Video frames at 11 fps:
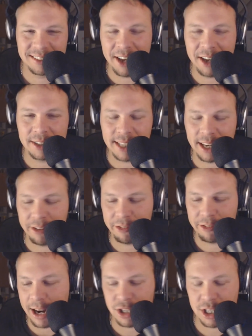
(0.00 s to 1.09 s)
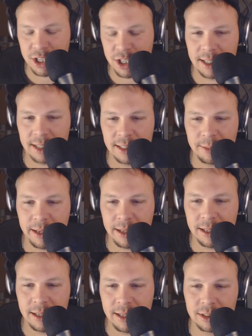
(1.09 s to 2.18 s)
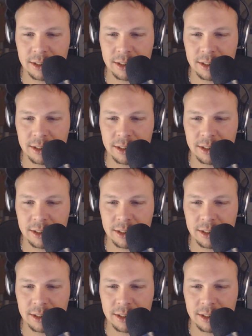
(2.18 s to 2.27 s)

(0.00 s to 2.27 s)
How do you say fried chicken in Spanish?